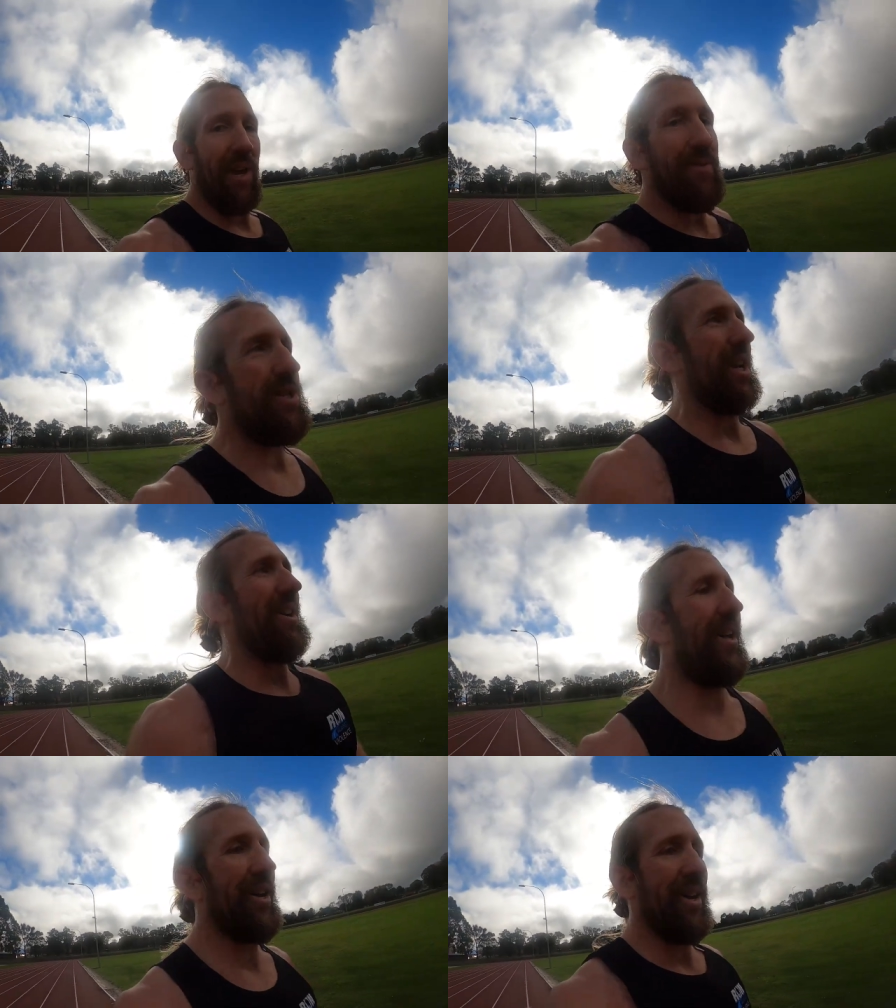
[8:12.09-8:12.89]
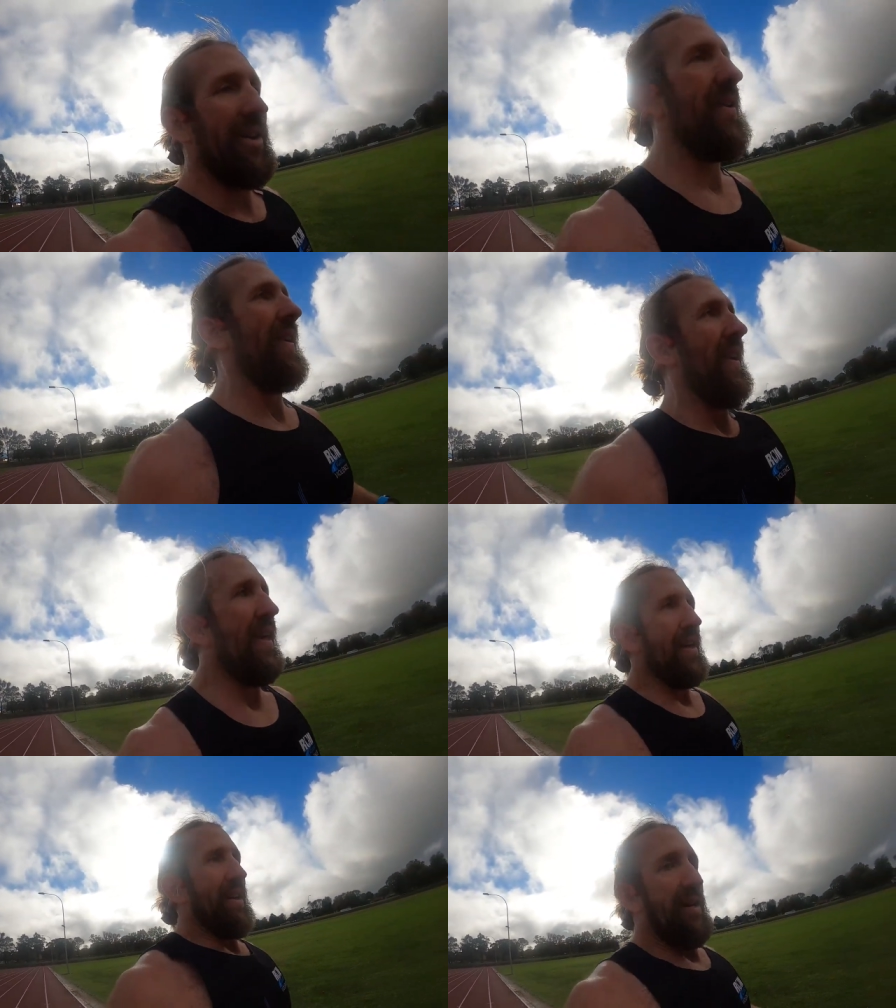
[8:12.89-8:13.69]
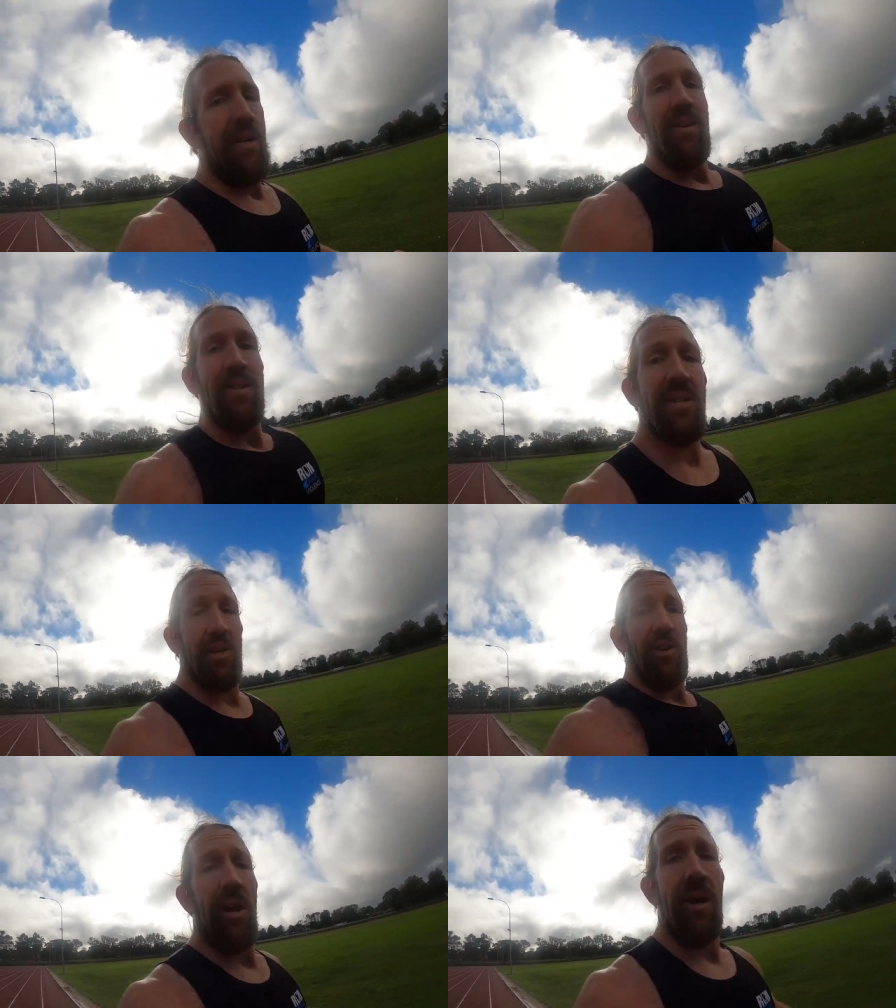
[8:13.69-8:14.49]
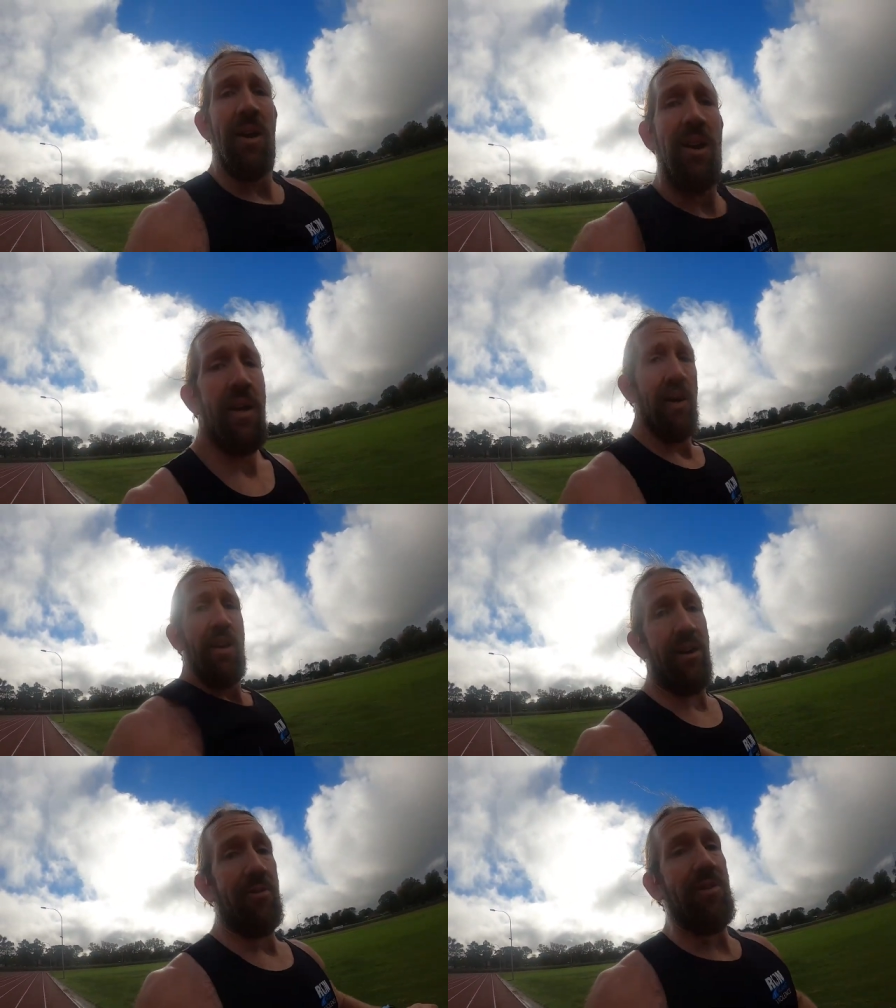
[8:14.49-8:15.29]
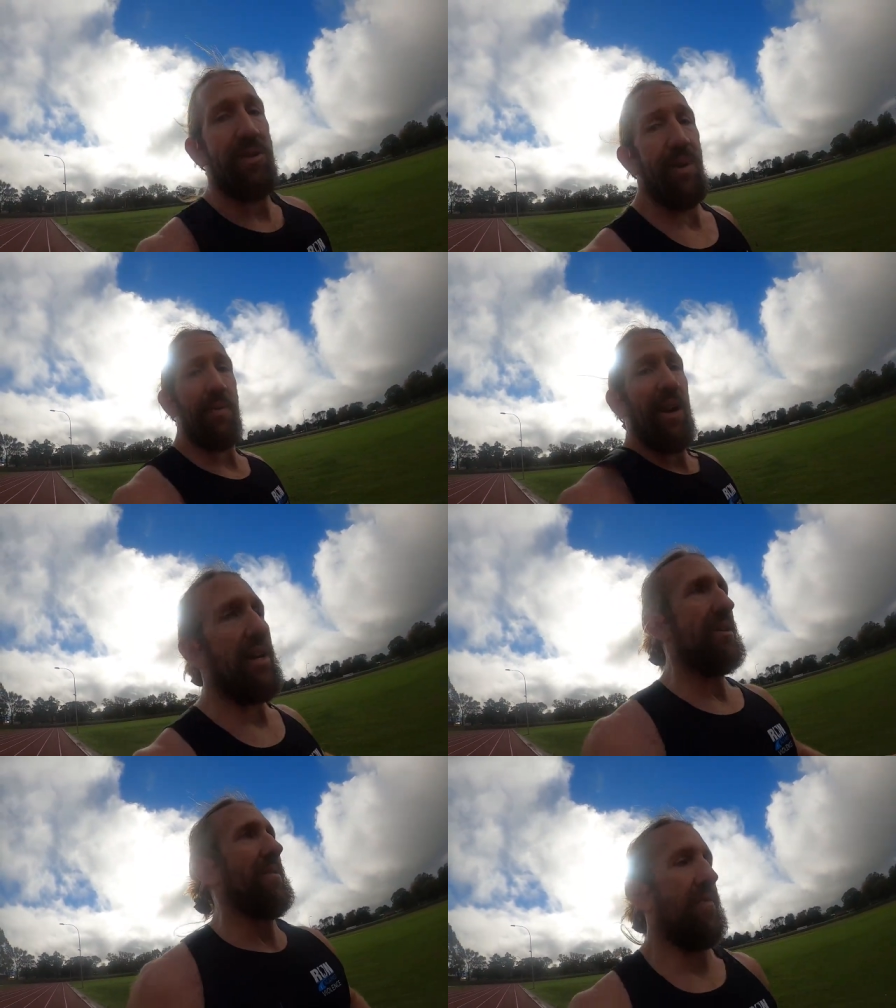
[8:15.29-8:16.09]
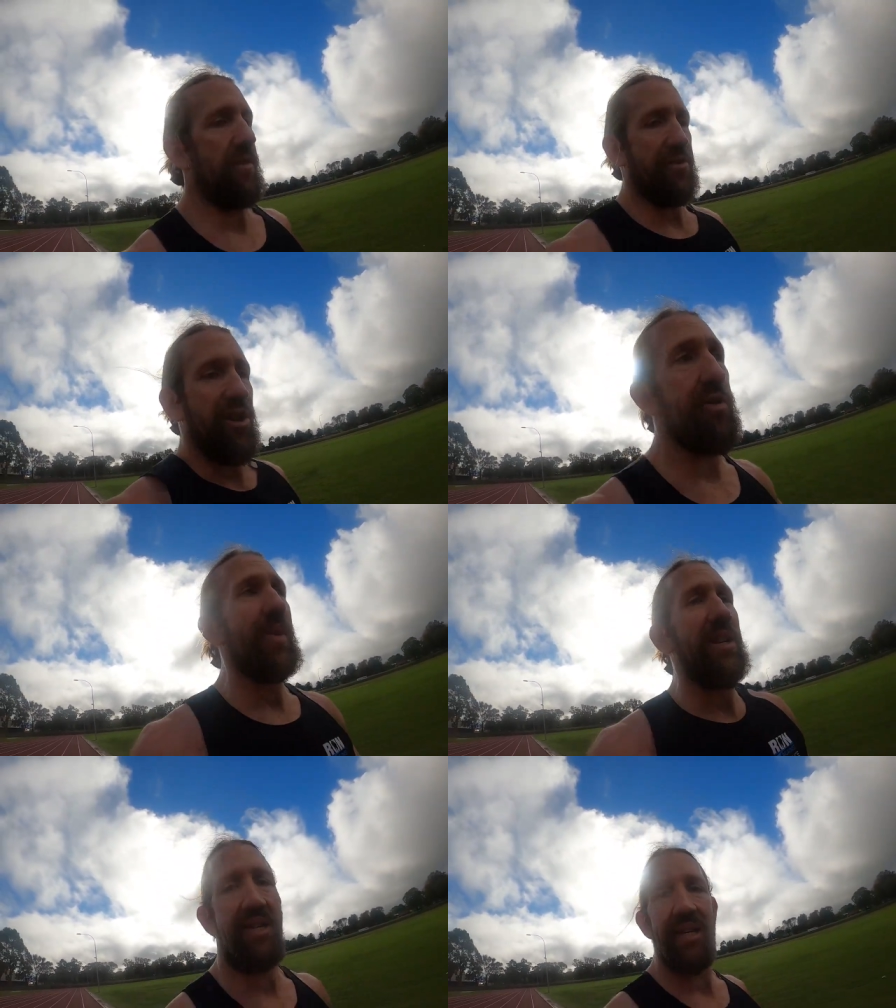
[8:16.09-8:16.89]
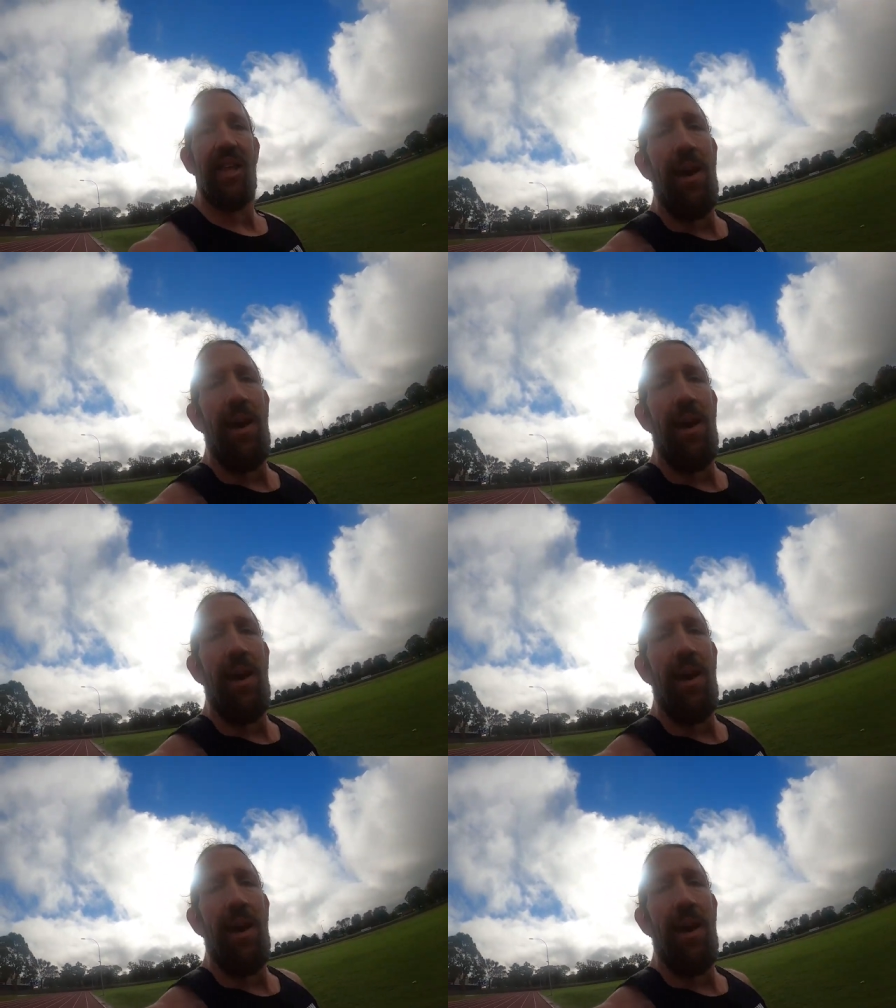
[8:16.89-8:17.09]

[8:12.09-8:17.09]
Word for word: to have a gel. So that looks to be about 2 minutes a